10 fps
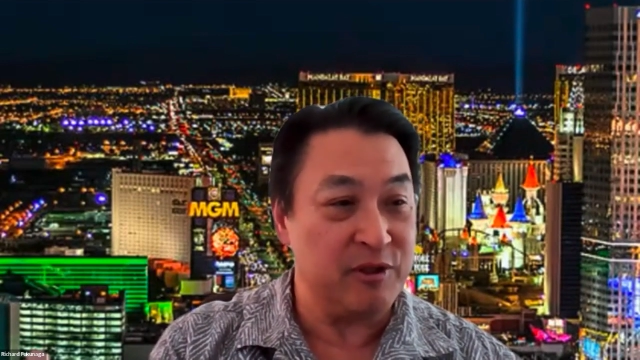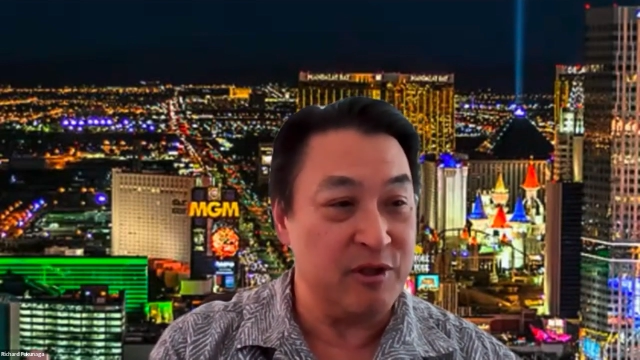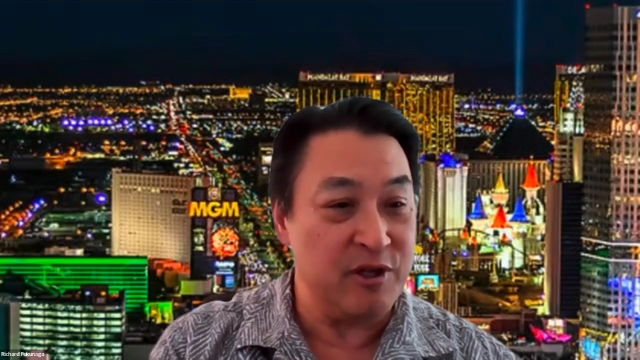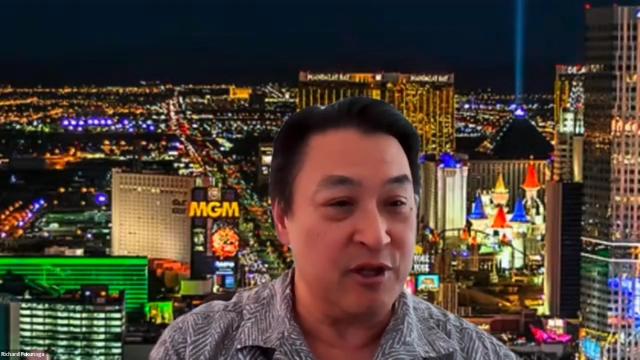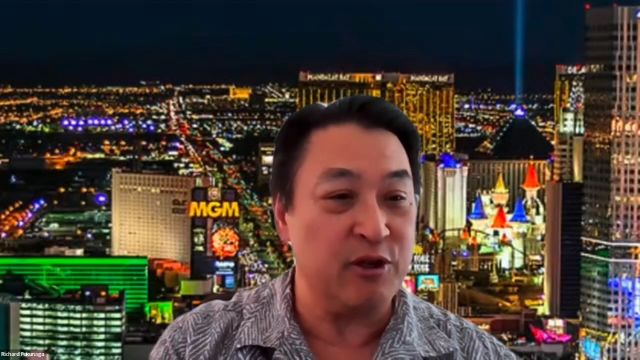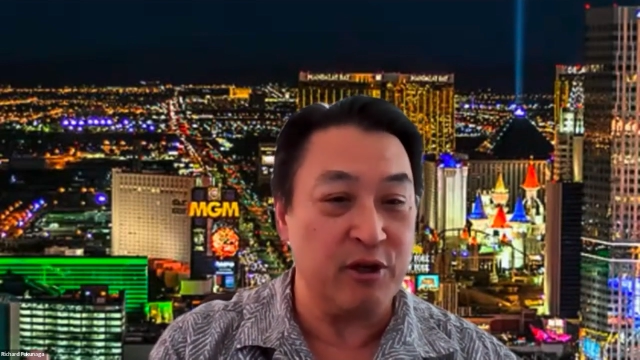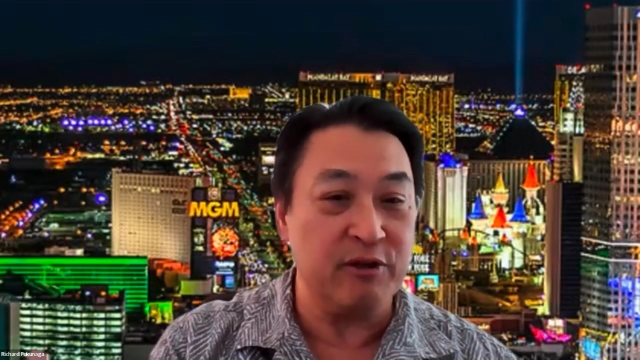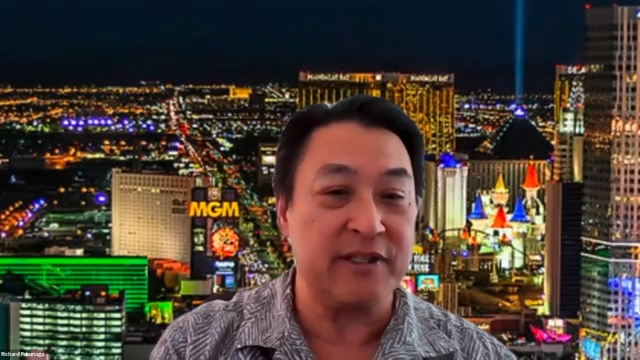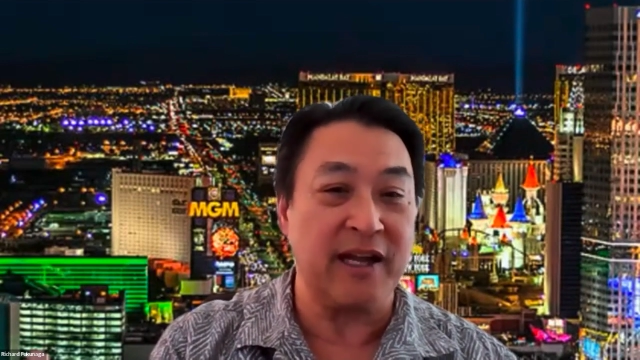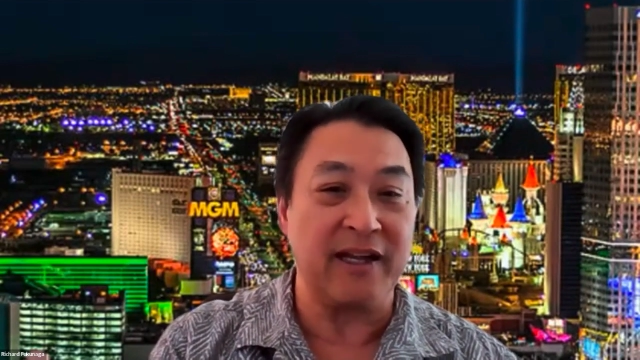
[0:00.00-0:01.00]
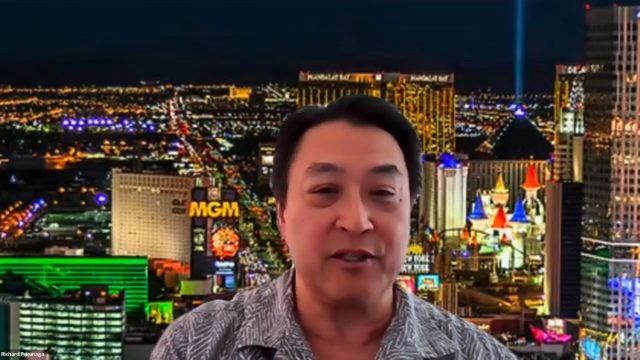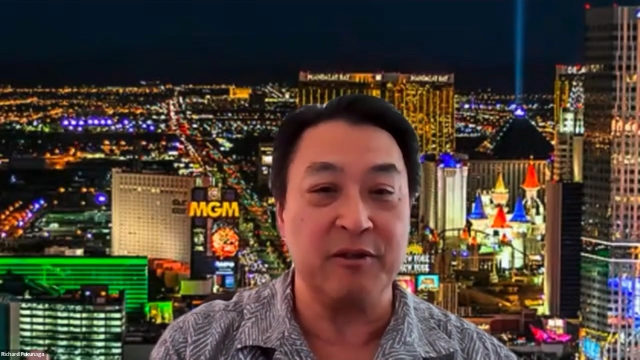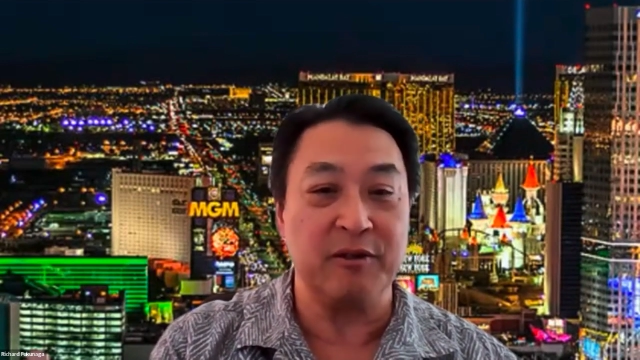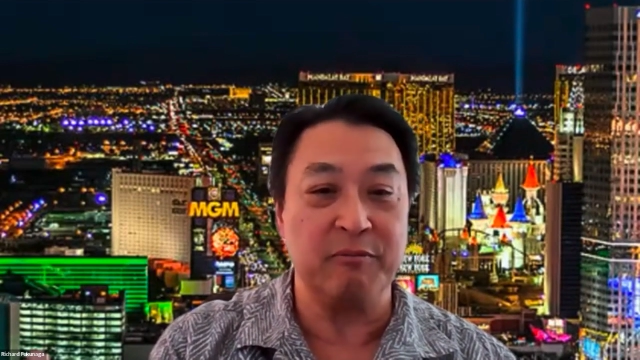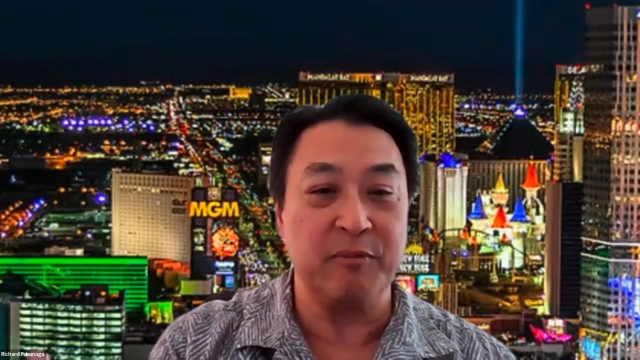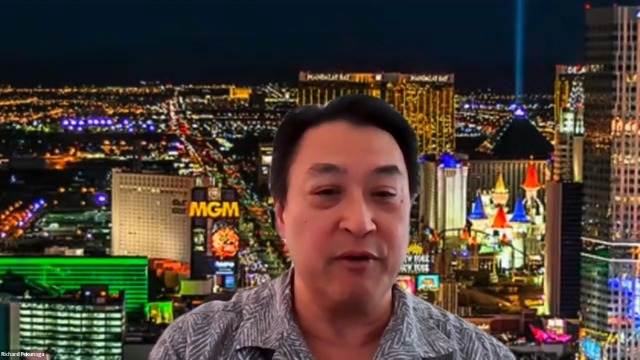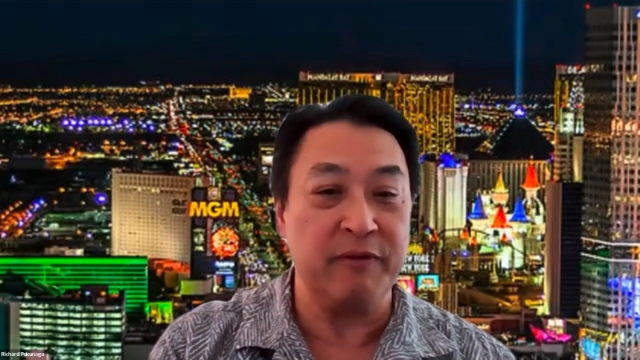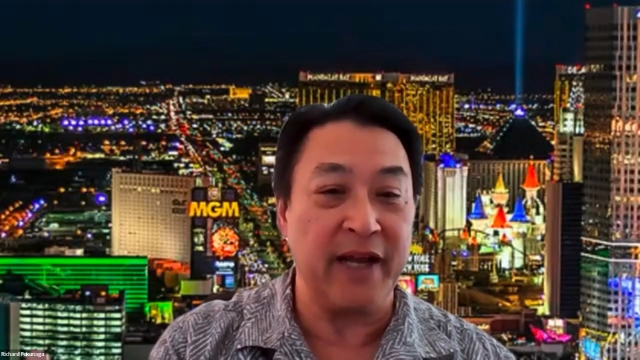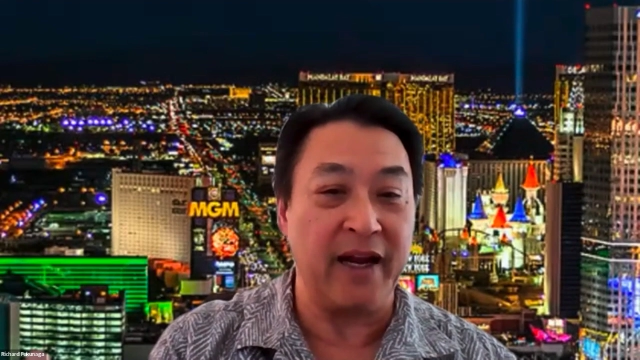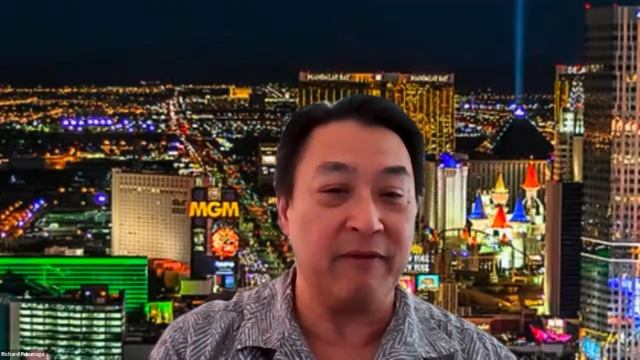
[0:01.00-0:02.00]
you use that to
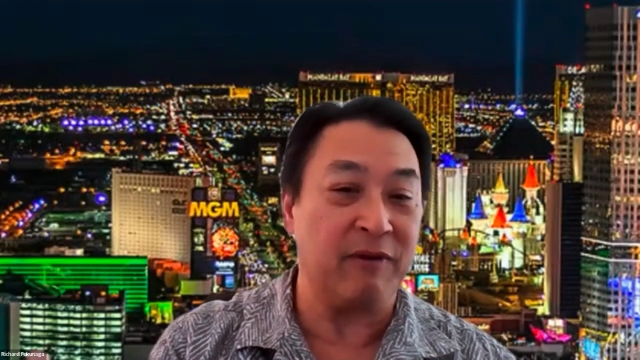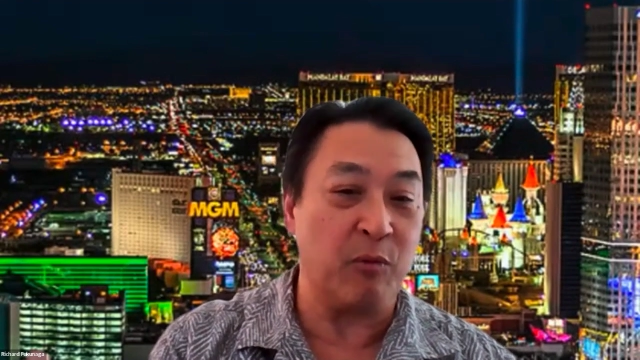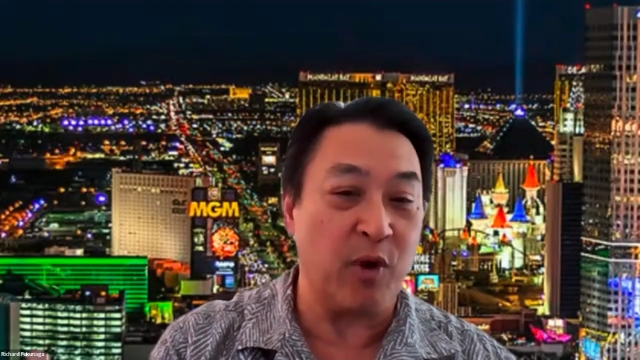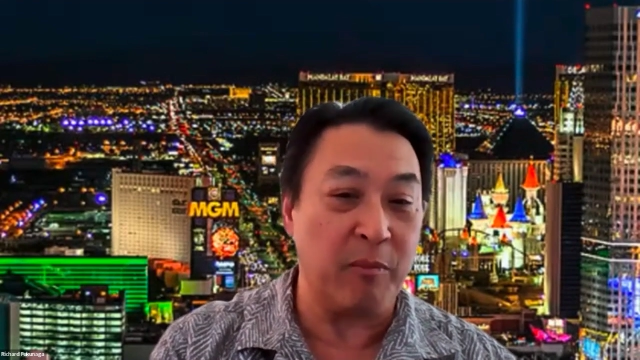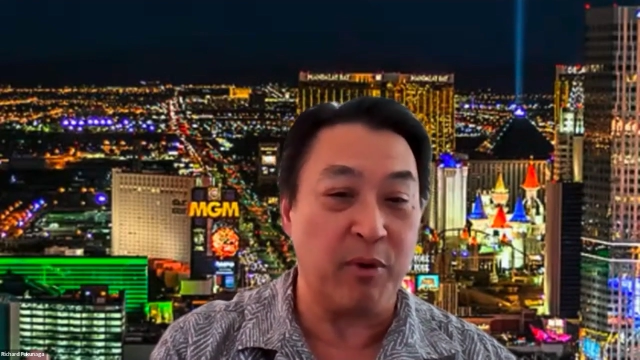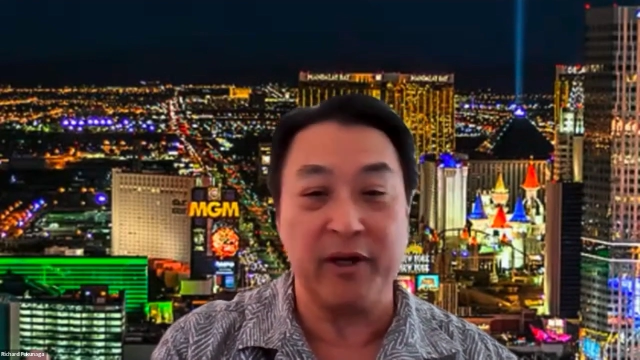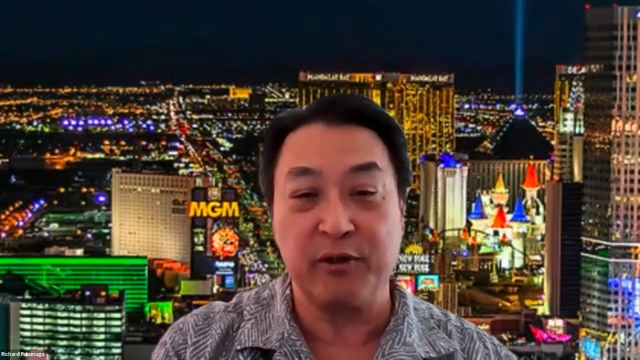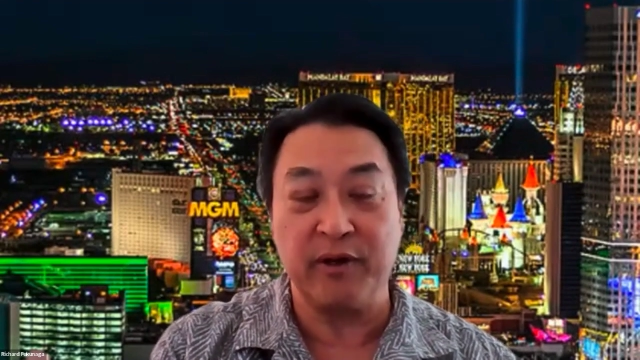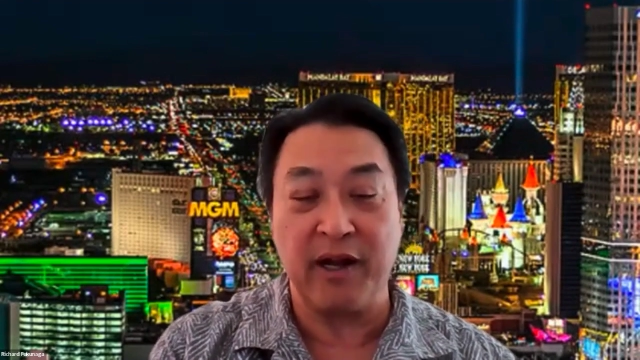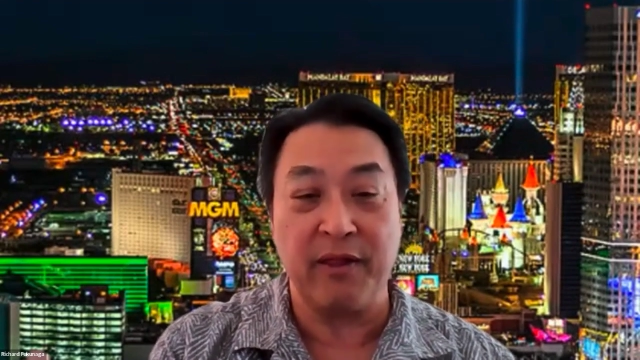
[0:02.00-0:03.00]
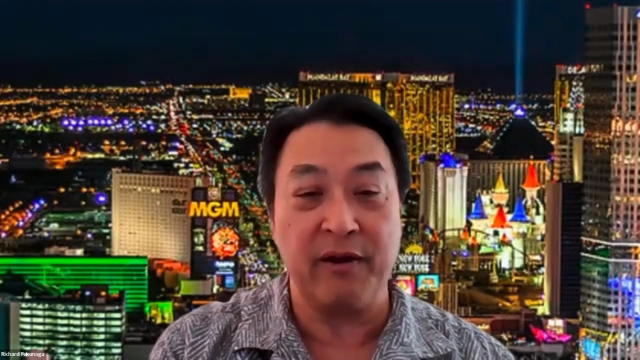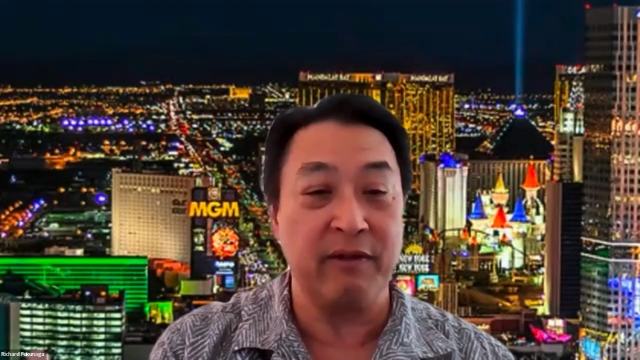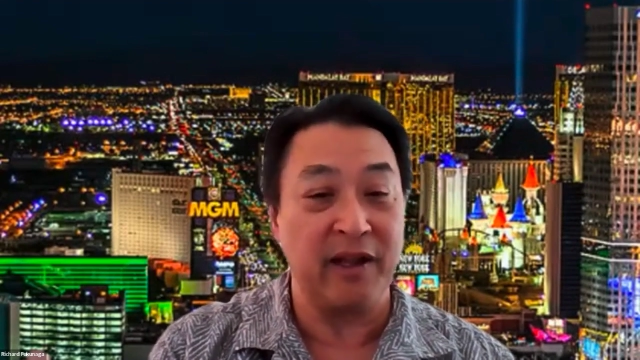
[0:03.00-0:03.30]
move data from one point to another,